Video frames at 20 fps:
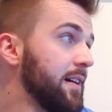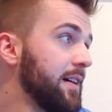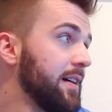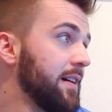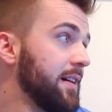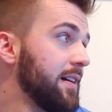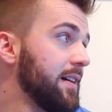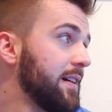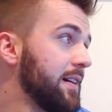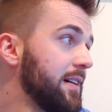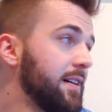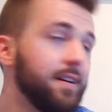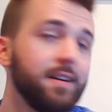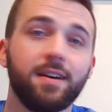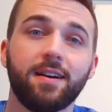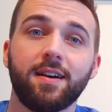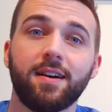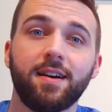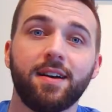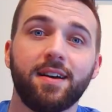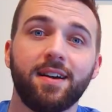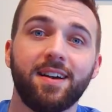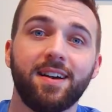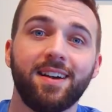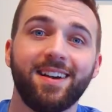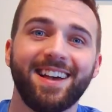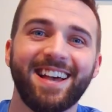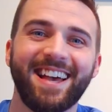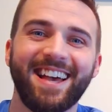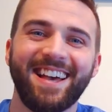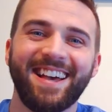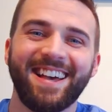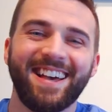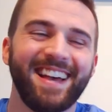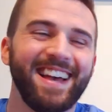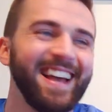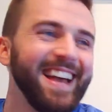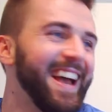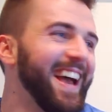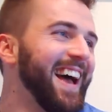
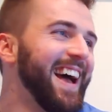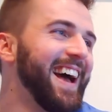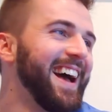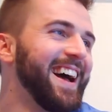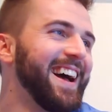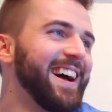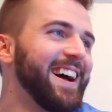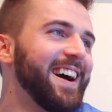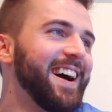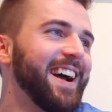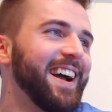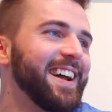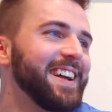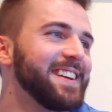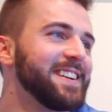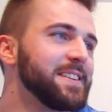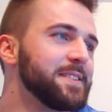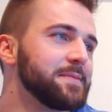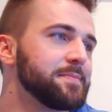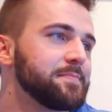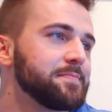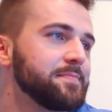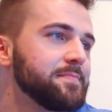No words are spoken by the person on screen.